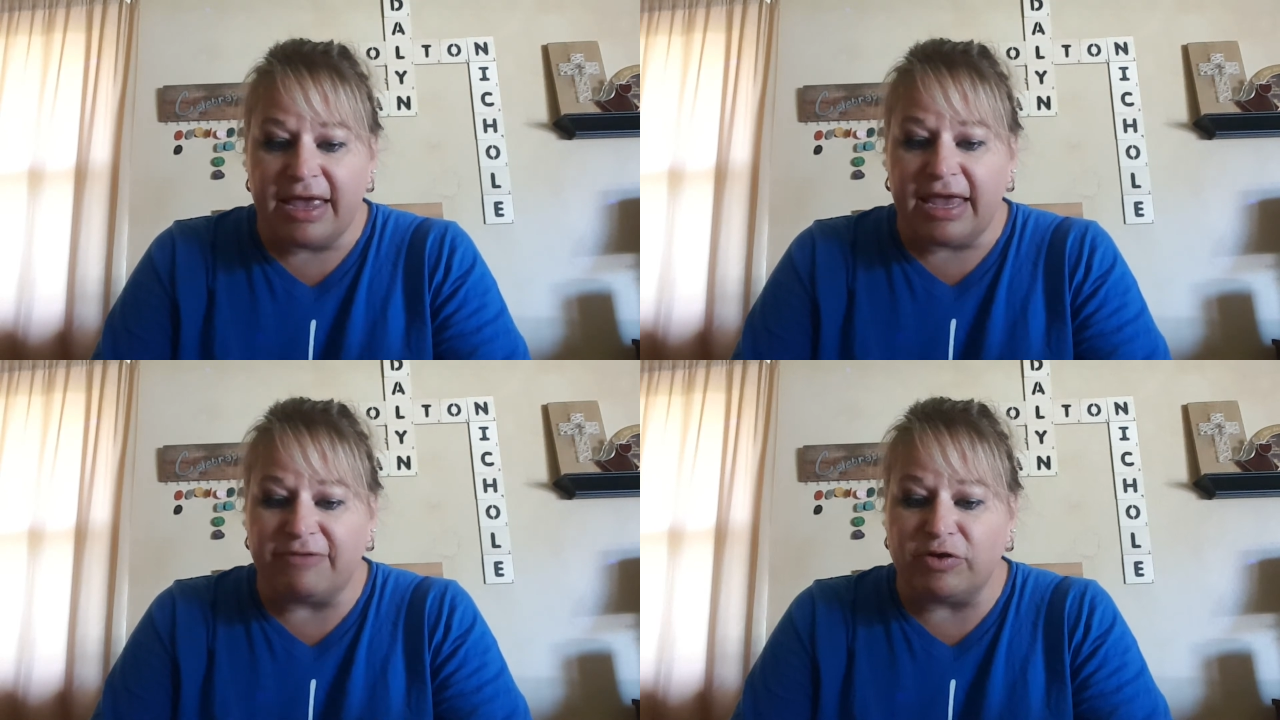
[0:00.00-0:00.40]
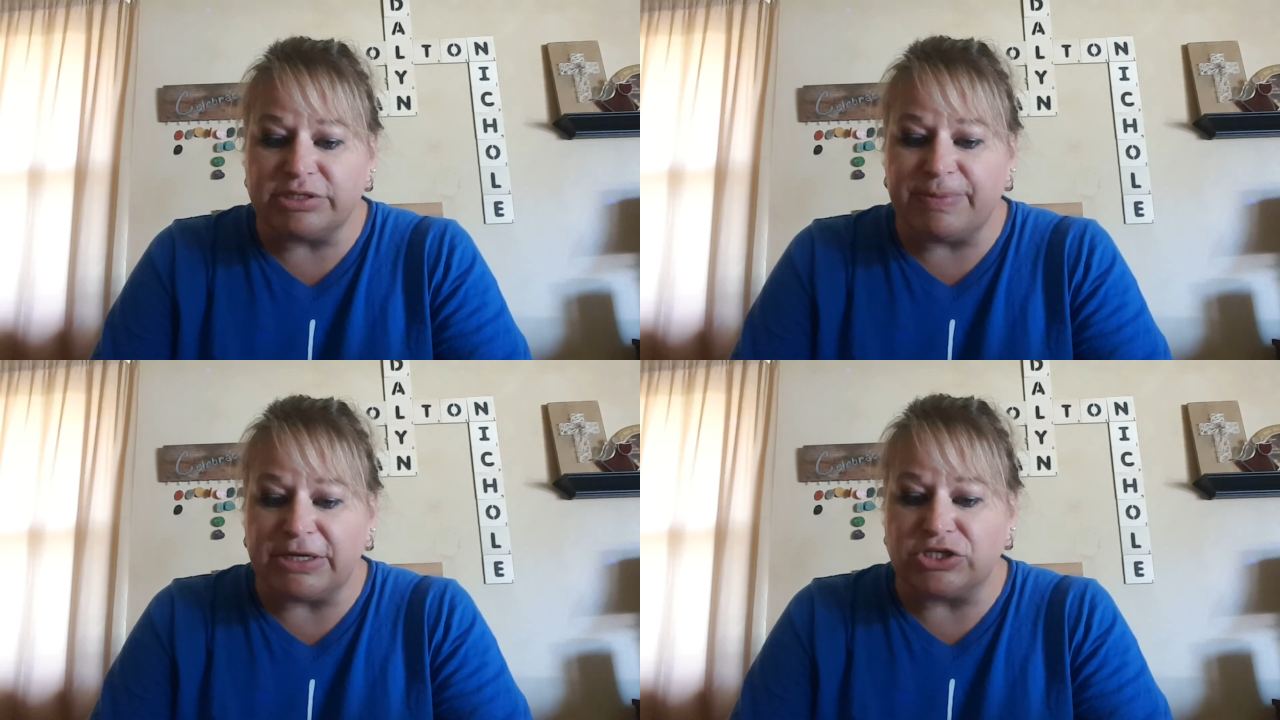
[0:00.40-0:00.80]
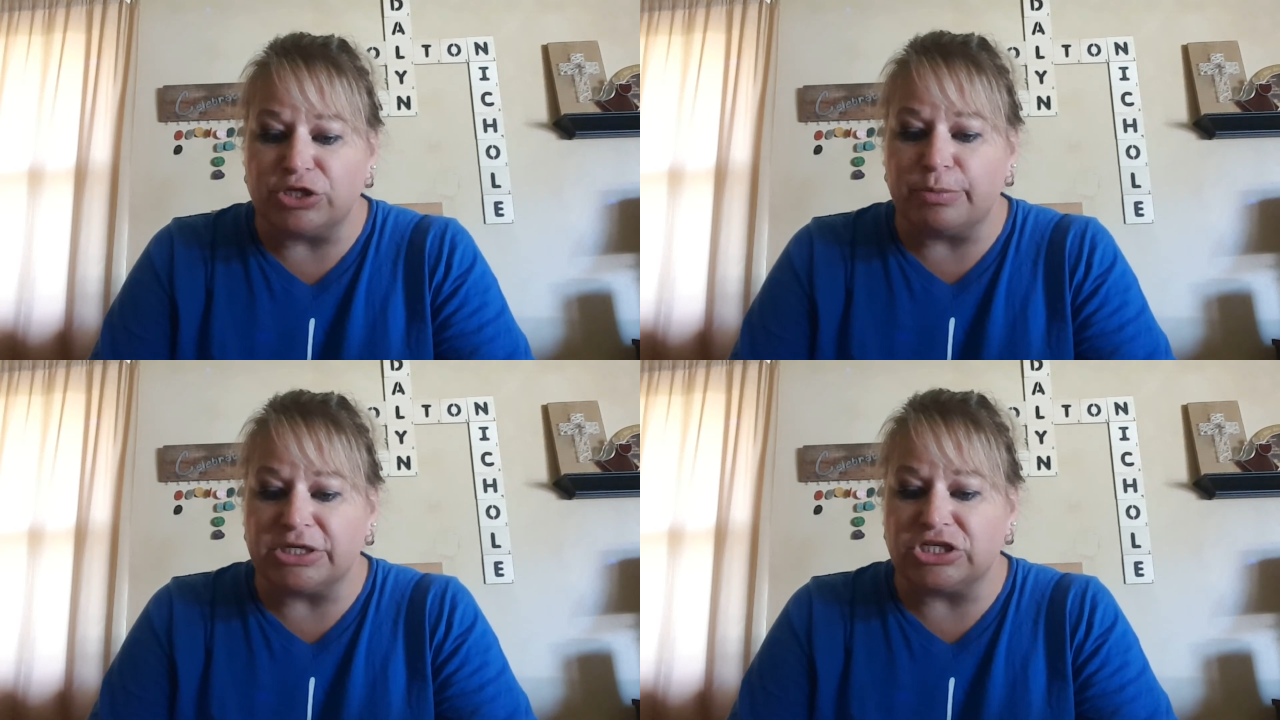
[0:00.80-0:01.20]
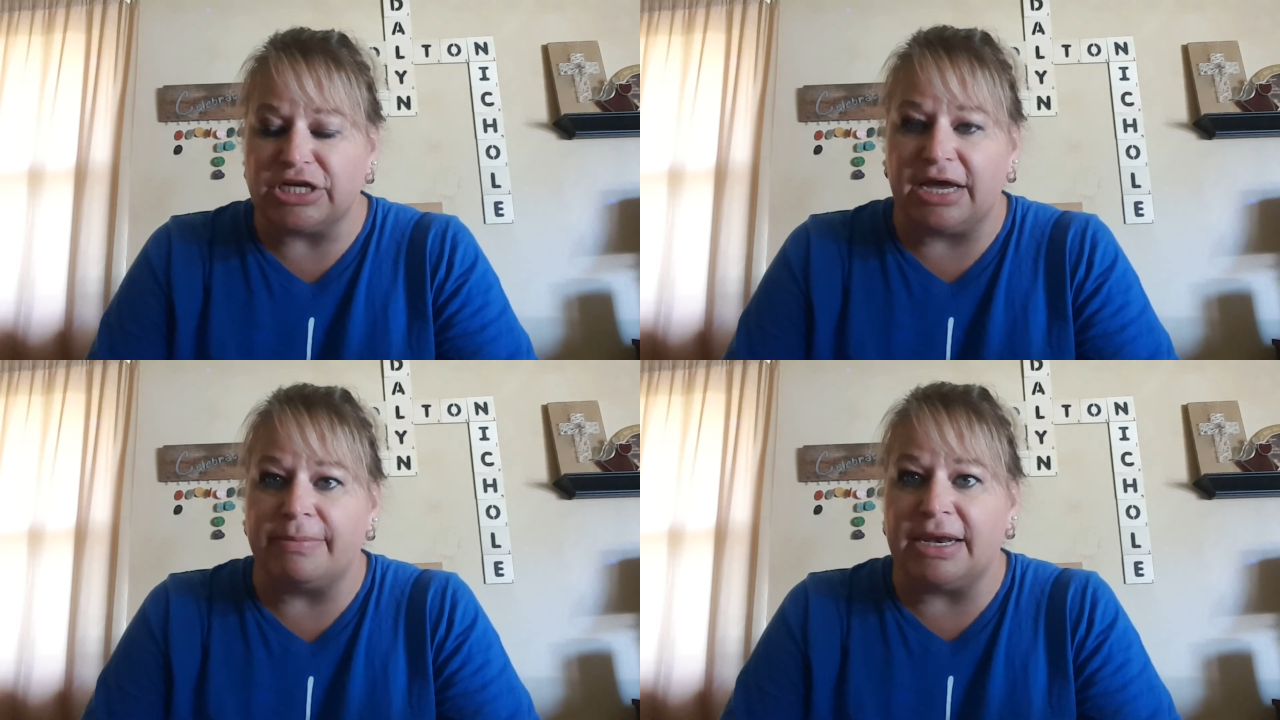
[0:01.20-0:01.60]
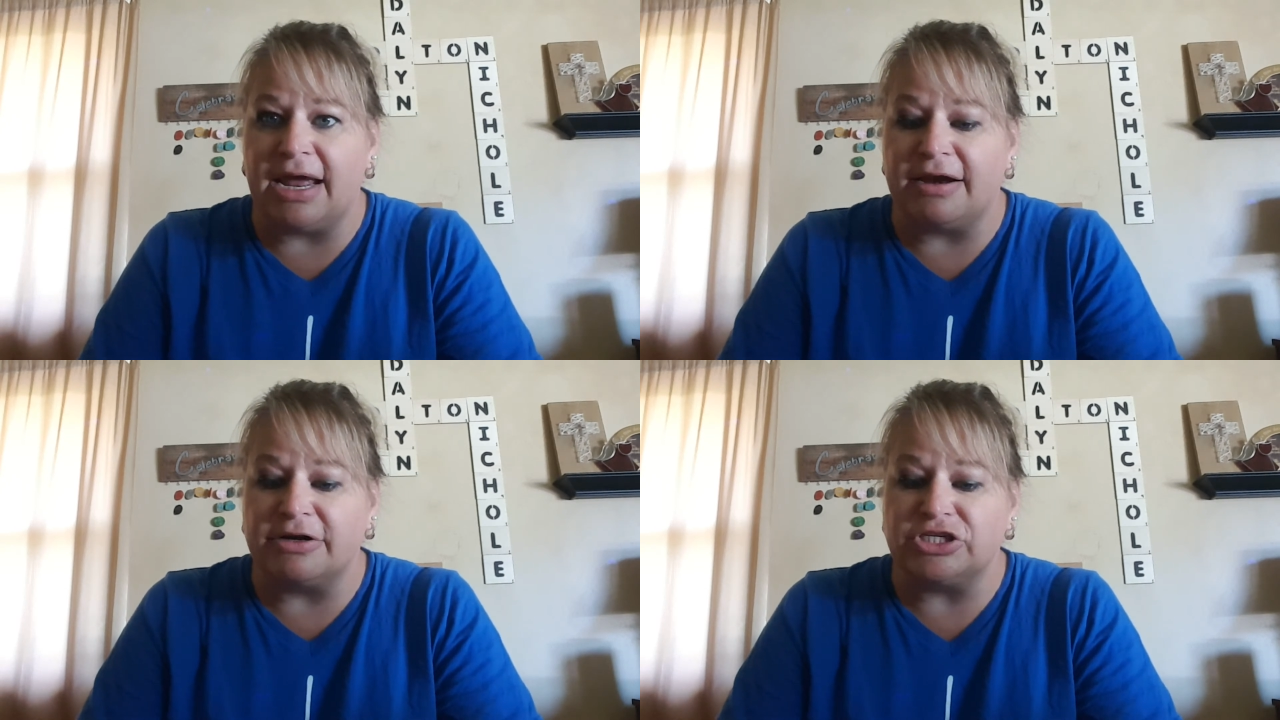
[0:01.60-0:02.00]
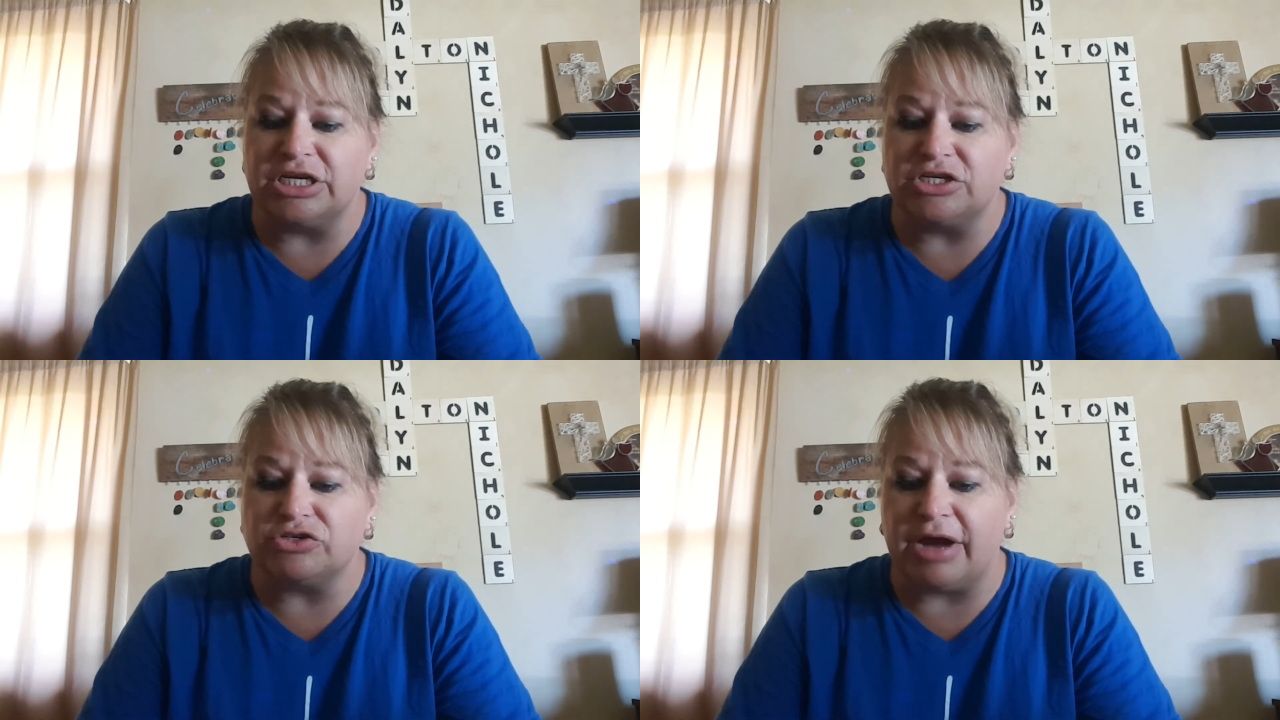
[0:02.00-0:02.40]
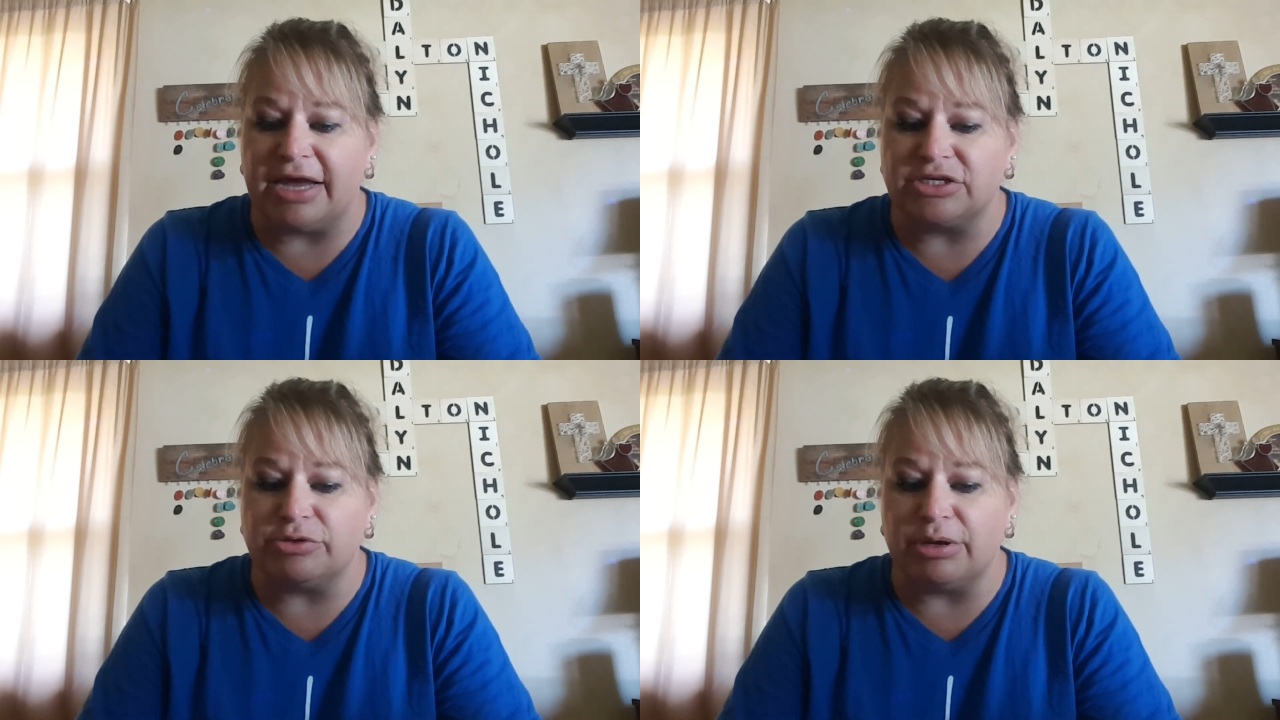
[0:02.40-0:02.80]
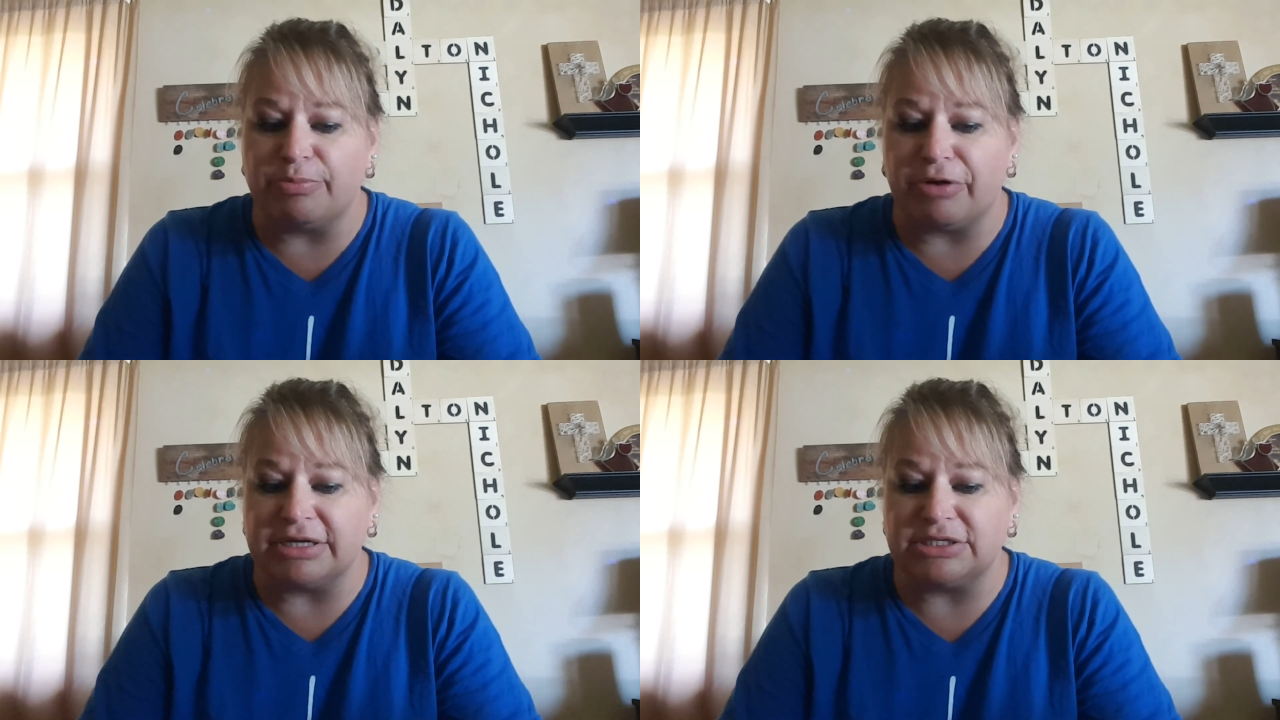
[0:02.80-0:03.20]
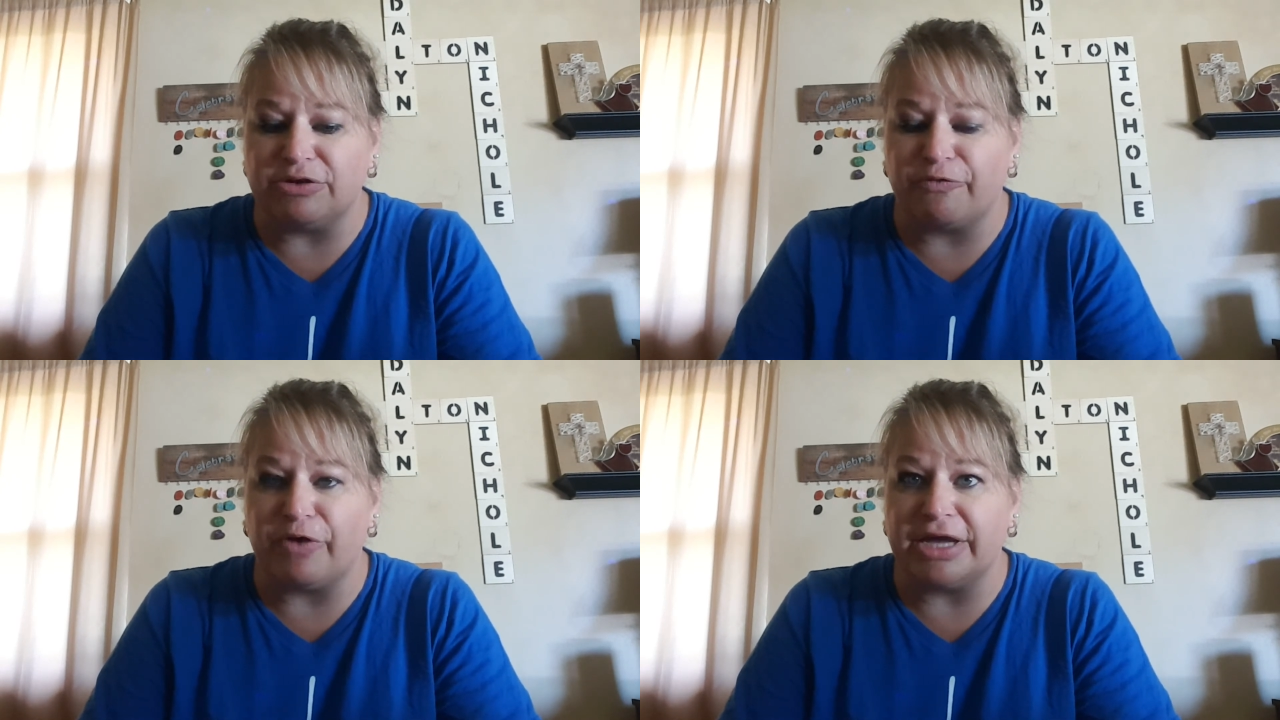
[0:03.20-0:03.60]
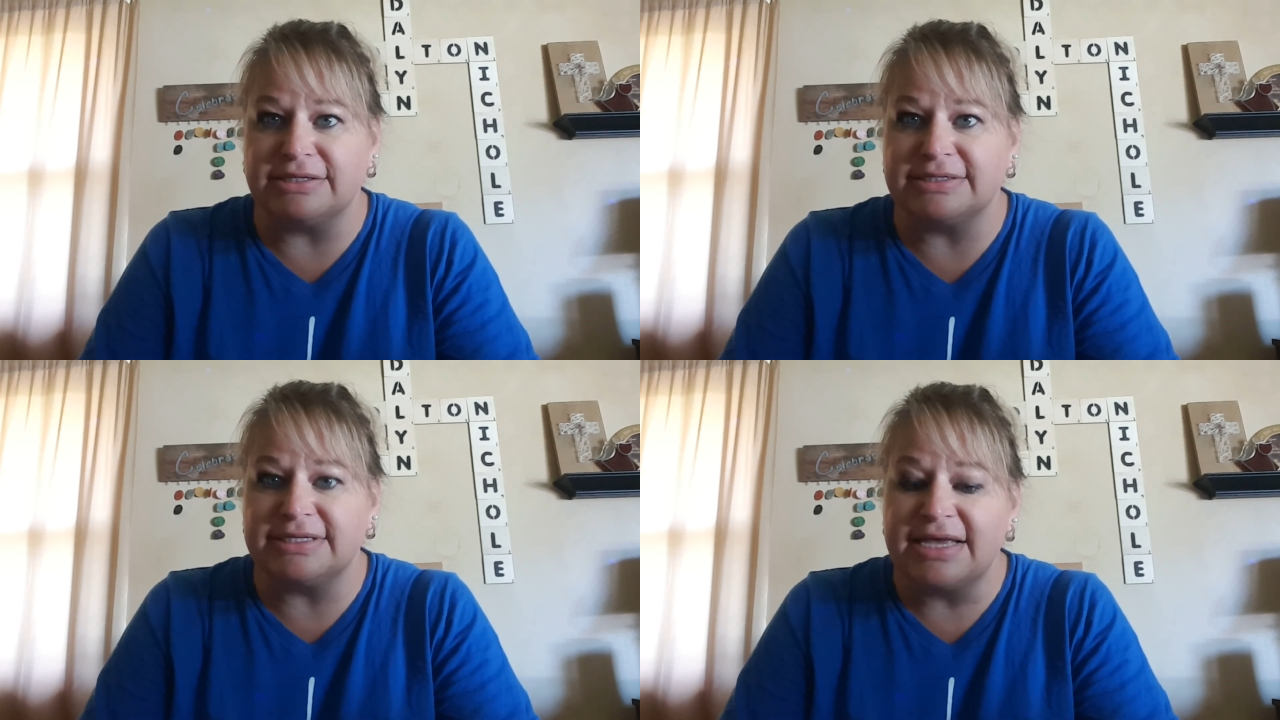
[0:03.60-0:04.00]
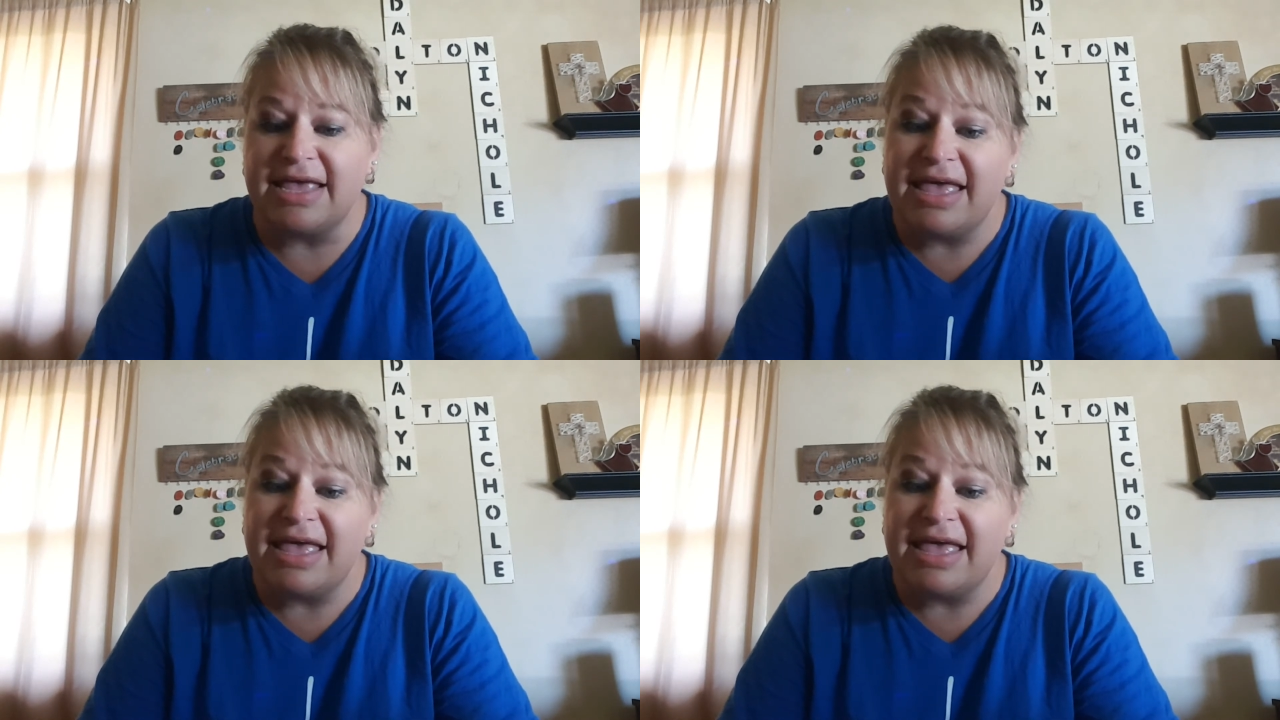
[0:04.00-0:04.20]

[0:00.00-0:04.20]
If you spend too much time and energy trying to impress your friends,